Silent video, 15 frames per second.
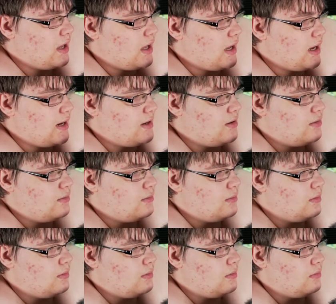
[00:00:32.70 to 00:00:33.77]
I don't
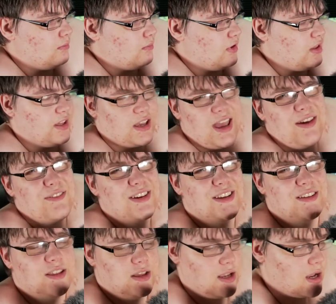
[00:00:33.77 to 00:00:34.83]
really have
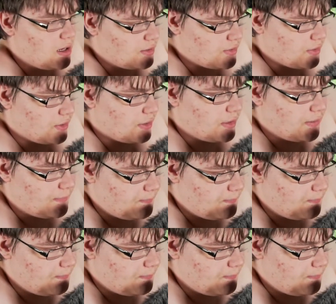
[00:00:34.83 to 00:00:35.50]
anything actually.